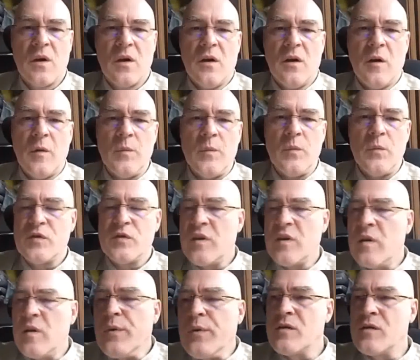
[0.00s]
With
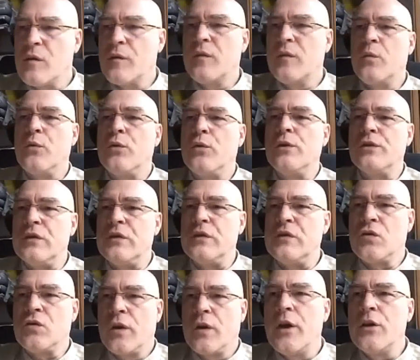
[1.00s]
some parts of the world,
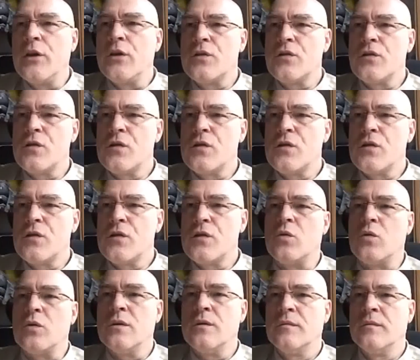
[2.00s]
it's trying to
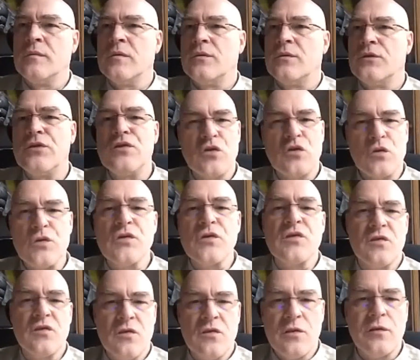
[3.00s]
secure
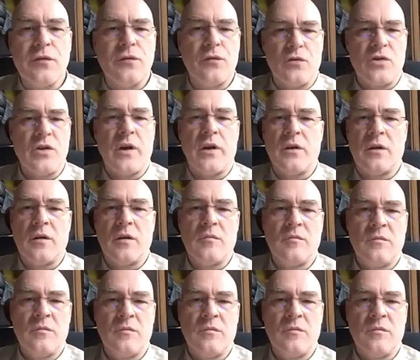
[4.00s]
resources needed for China.